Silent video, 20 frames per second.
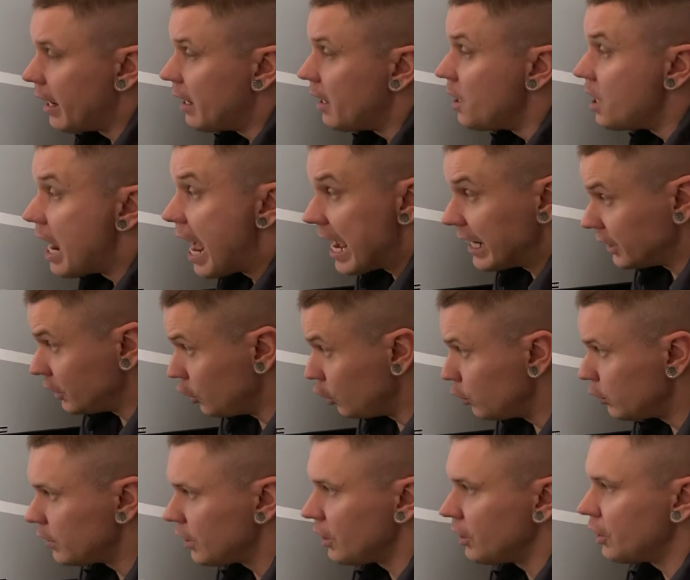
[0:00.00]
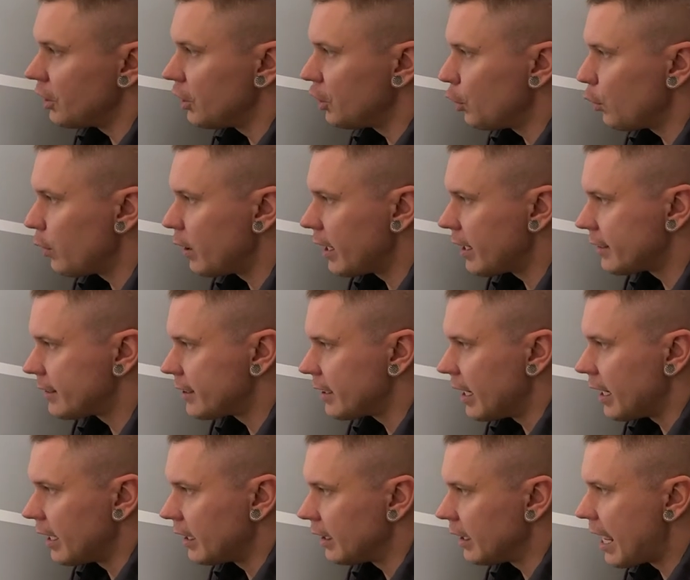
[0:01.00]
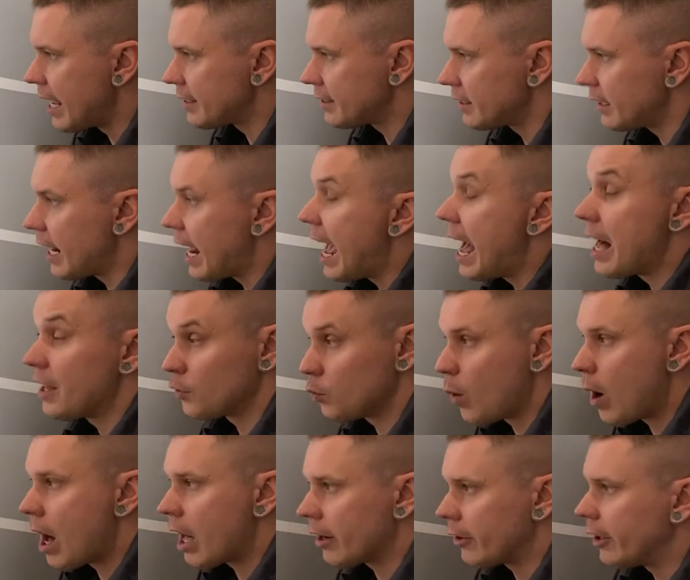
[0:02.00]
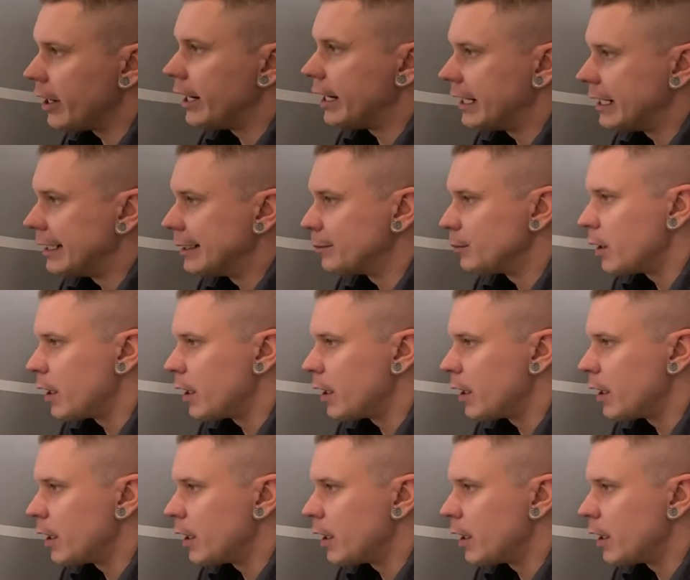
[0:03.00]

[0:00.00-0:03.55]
not using the unit unless it has water in it.